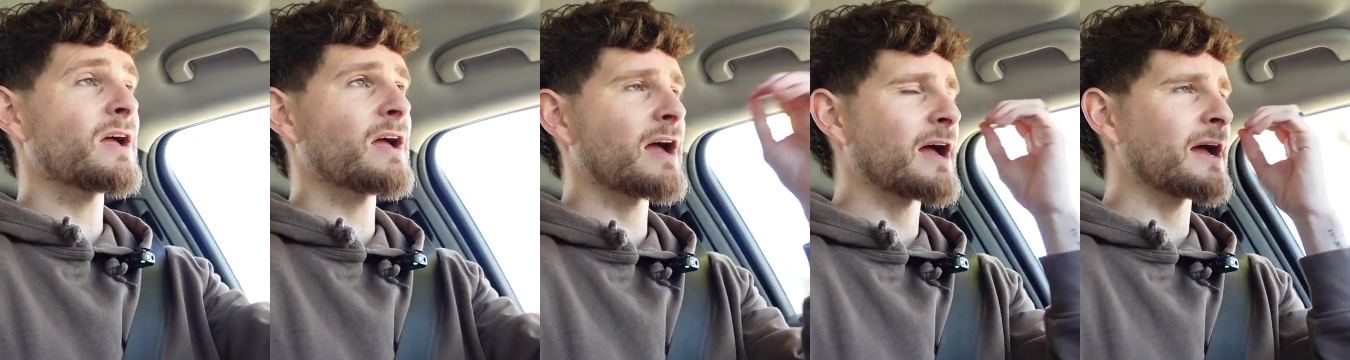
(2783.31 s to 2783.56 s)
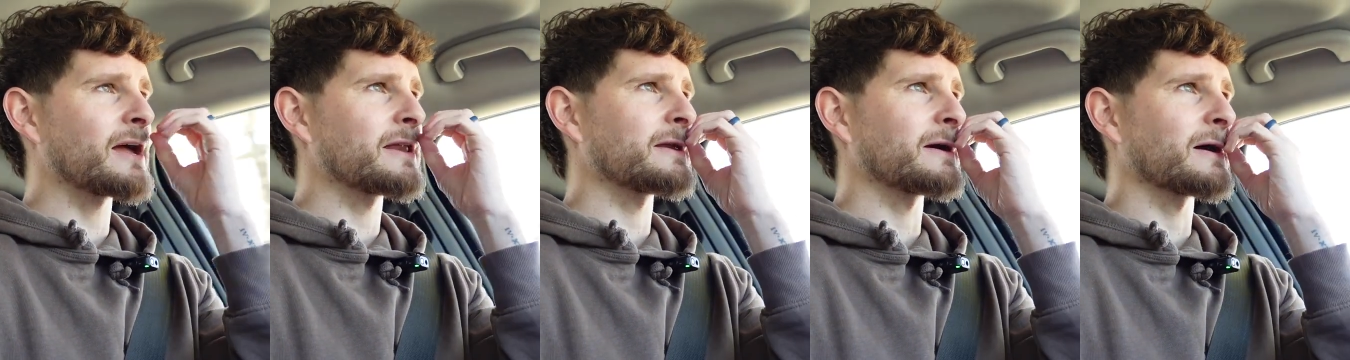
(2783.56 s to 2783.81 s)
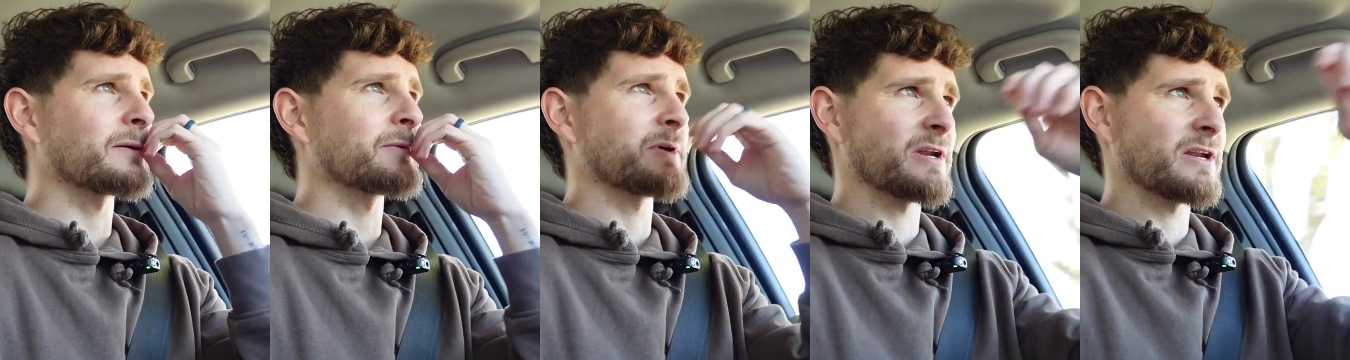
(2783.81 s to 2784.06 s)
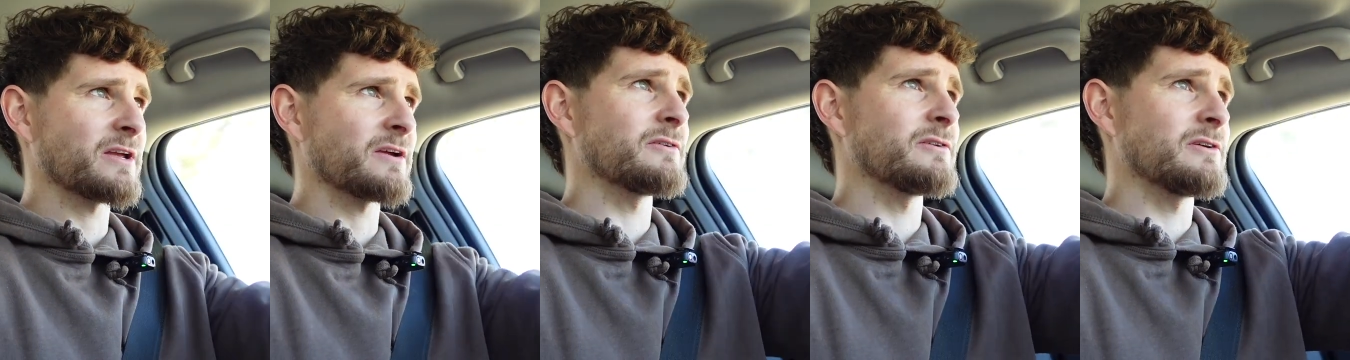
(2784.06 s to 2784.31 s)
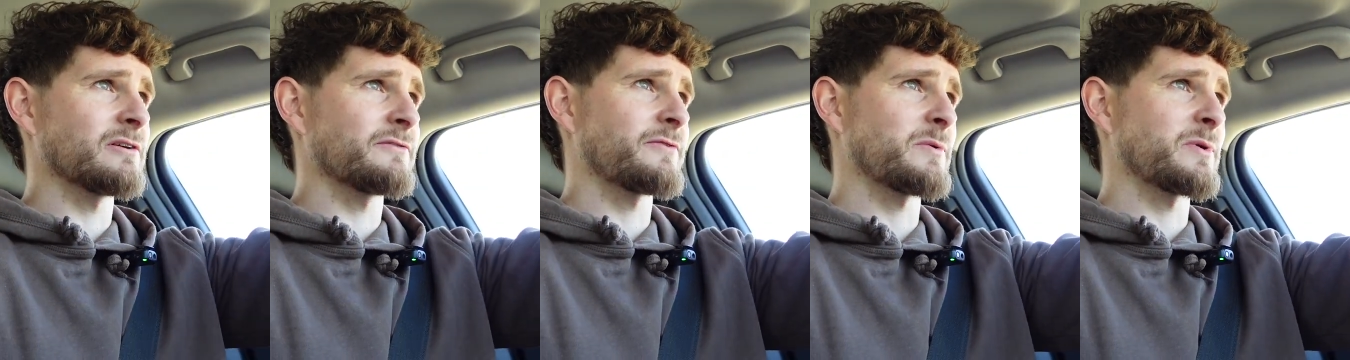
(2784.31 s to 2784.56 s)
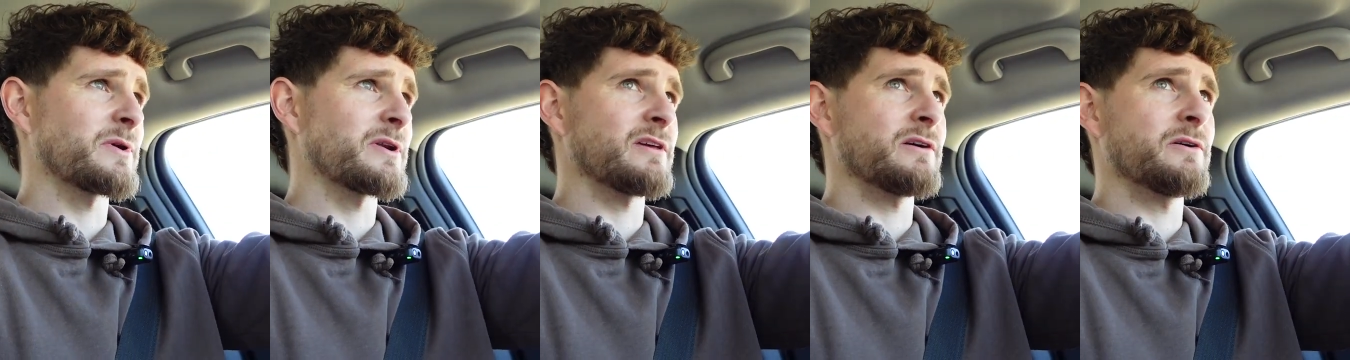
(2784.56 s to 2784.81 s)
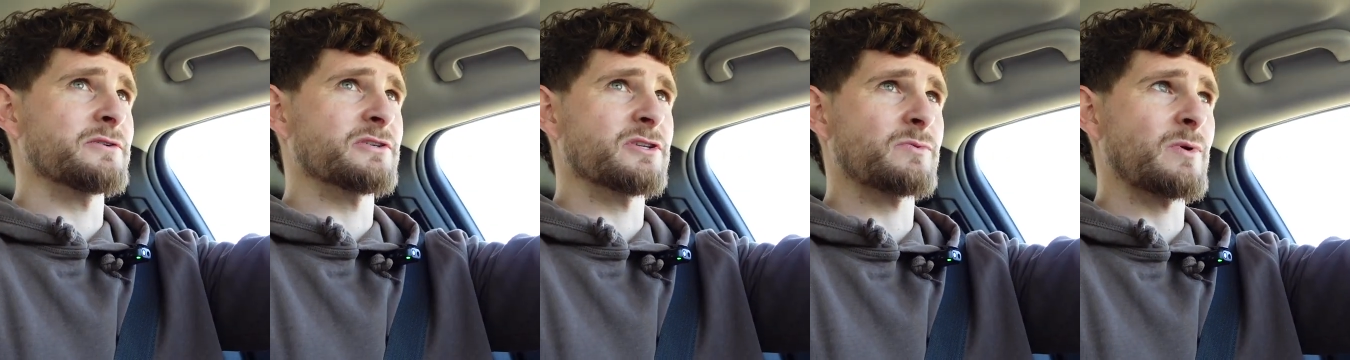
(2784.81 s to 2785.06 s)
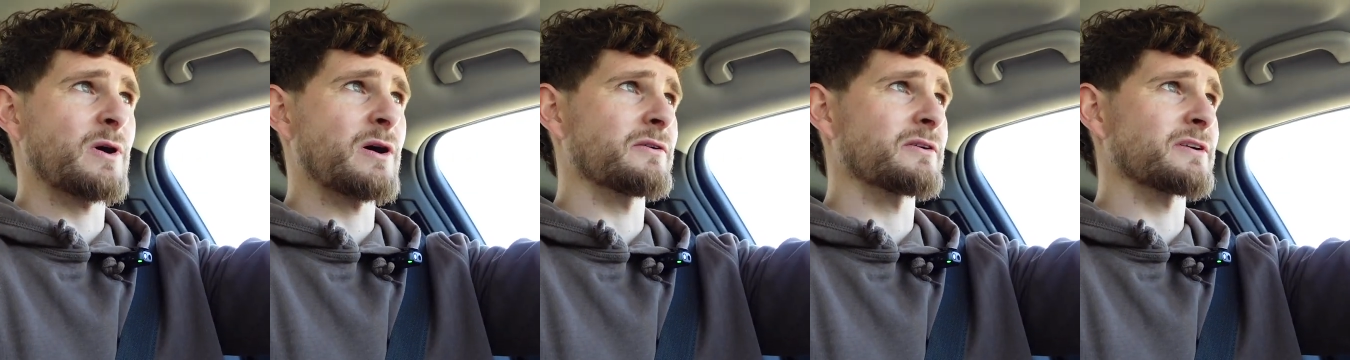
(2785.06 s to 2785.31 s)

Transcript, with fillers: and we're gonna go and look for one of those as well,